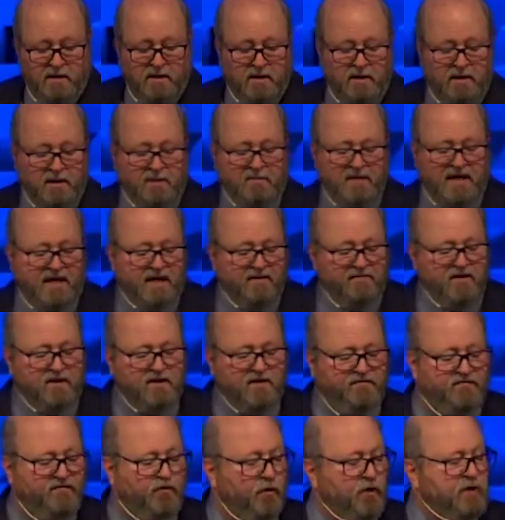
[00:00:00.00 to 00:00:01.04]
Let me give you the
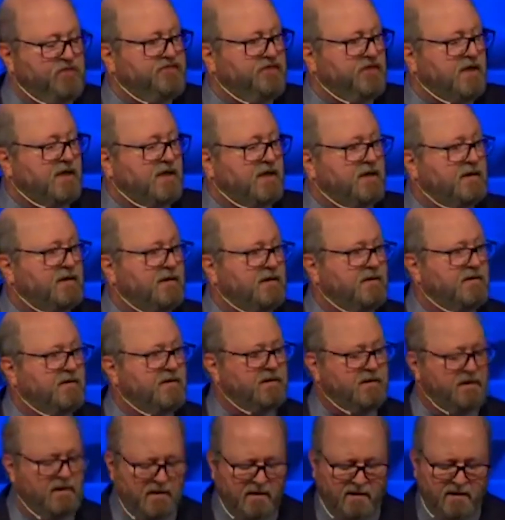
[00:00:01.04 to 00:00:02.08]
fourth thing.
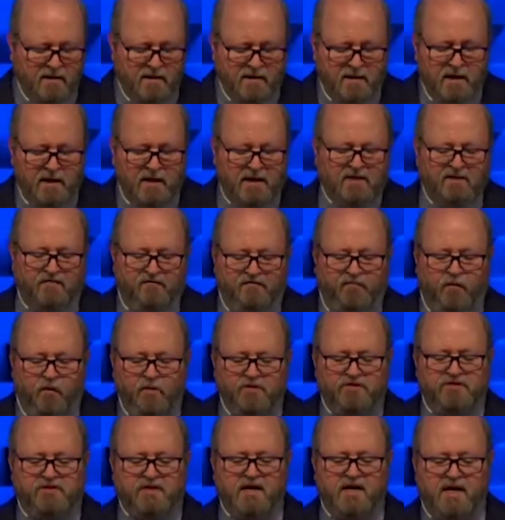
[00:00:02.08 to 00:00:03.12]
And the
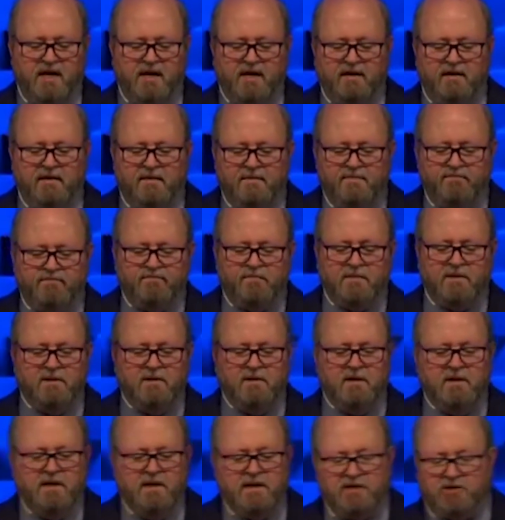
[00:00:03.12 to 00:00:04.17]
fourth thing
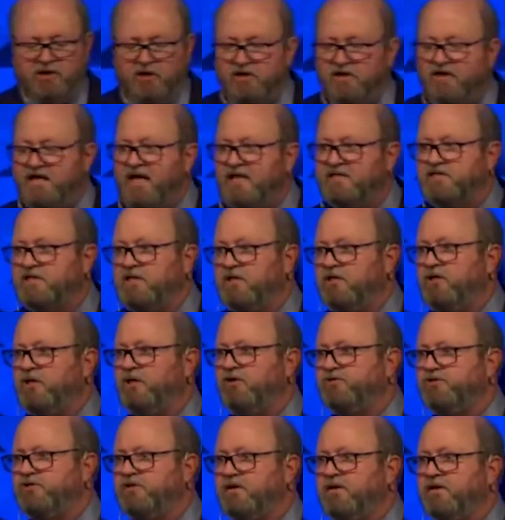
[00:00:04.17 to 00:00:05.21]
is her
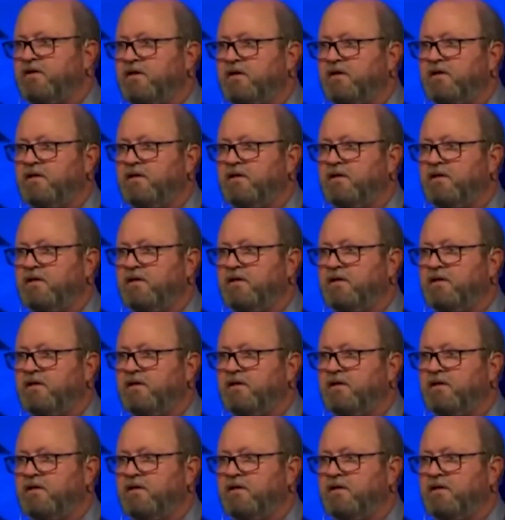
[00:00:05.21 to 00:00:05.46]
destitution.